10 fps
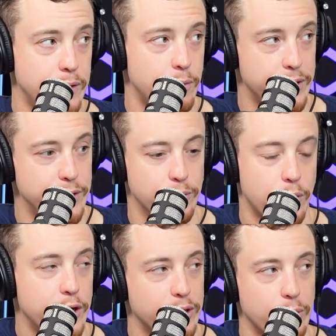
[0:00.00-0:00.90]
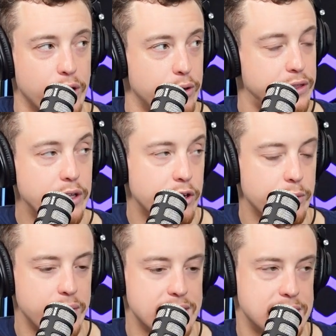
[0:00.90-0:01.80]
When you're wondering where your
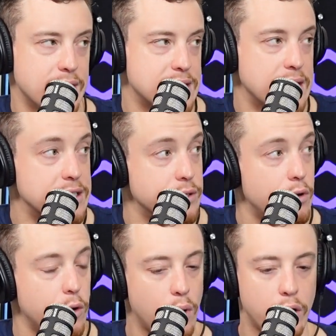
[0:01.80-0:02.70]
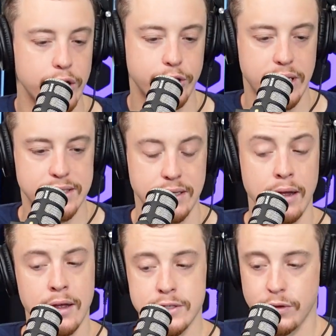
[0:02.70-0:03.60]
Ethereum is, did I send it to the wrong wallet address?
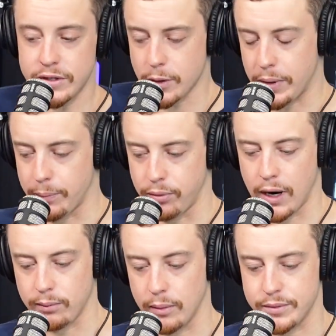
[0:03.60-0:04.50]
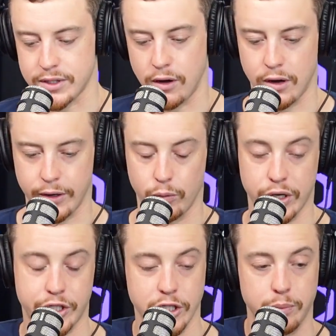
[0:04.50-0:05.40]
So these are big problems on
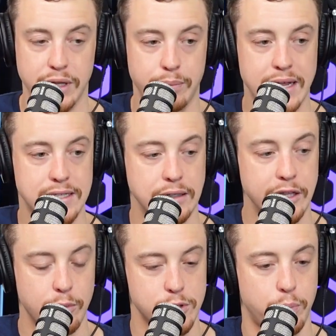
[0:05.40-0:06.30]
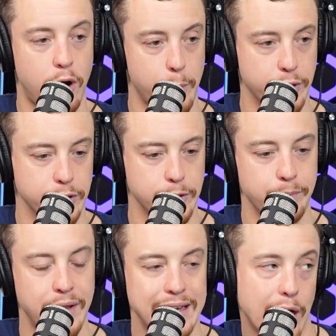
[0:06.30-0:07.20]
what should be basically the most
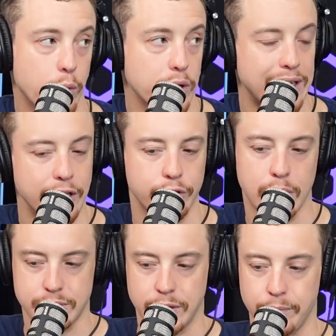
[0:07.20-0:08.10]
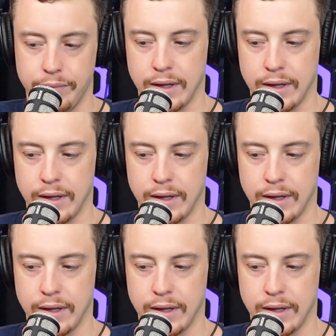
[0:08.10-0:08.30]
popular network in crypto.